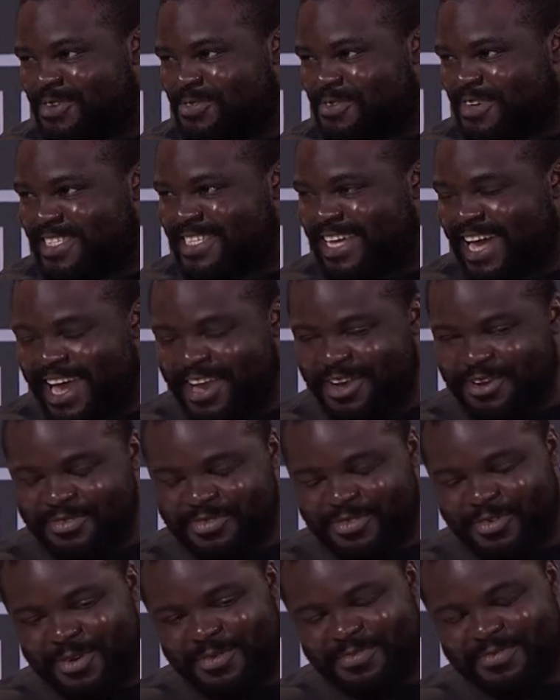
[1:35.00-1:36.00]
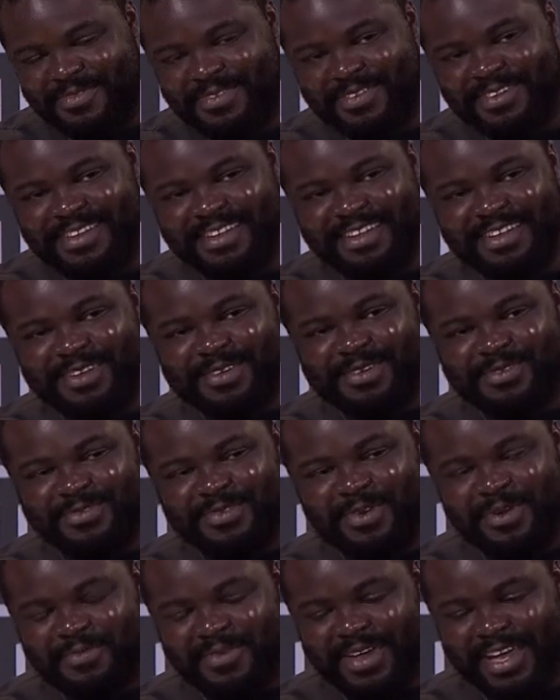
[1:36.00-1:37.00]
retired from
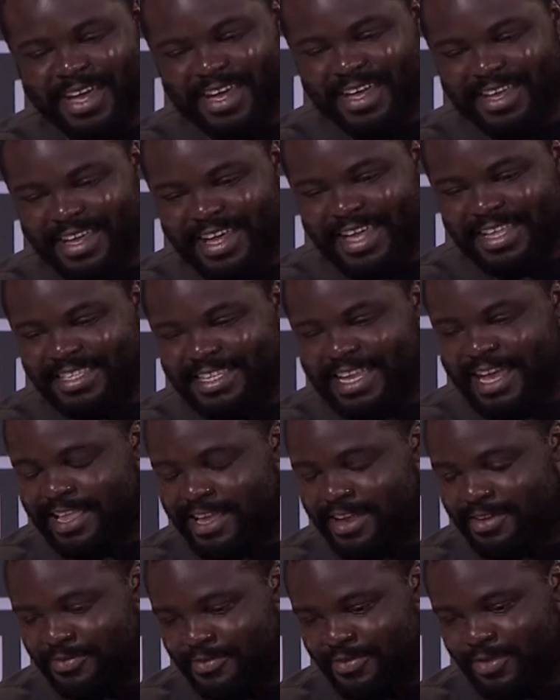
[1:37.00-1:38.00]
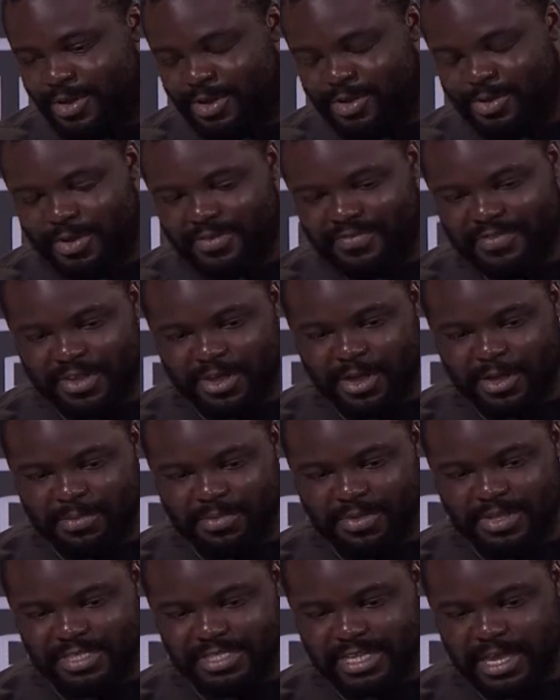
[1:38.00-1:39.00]
Andela and Flutterwave, the
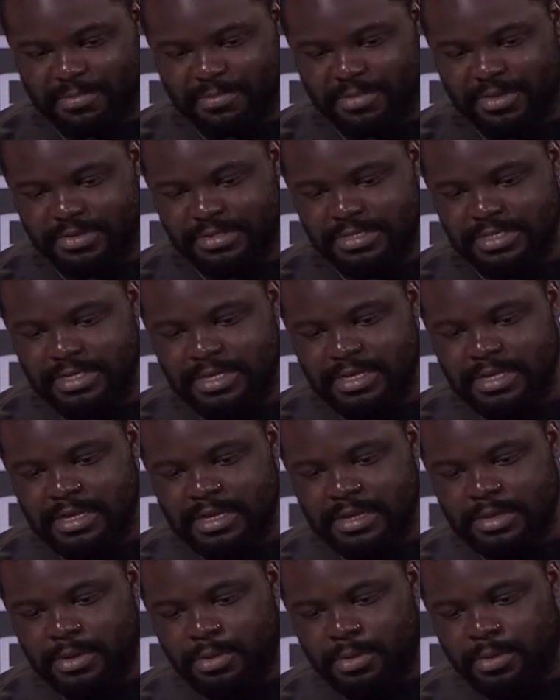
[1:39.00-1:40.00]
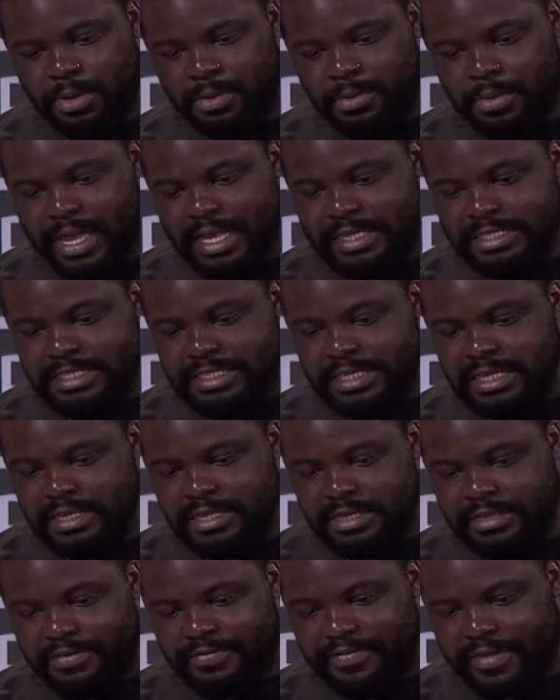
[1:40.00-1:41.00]
companies I built, what we had seen
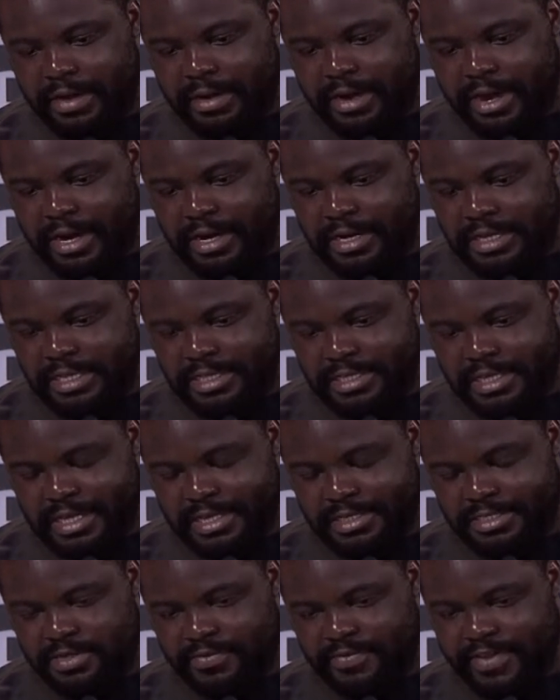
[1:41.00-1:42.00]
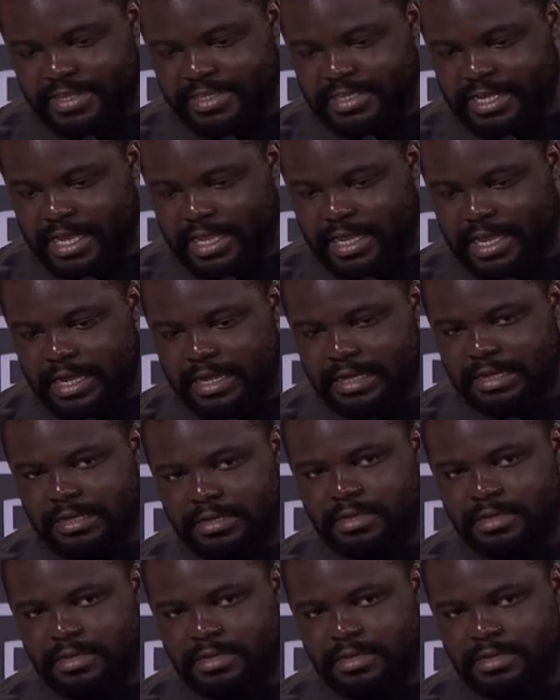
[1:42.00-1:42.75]
in the very early days of Andela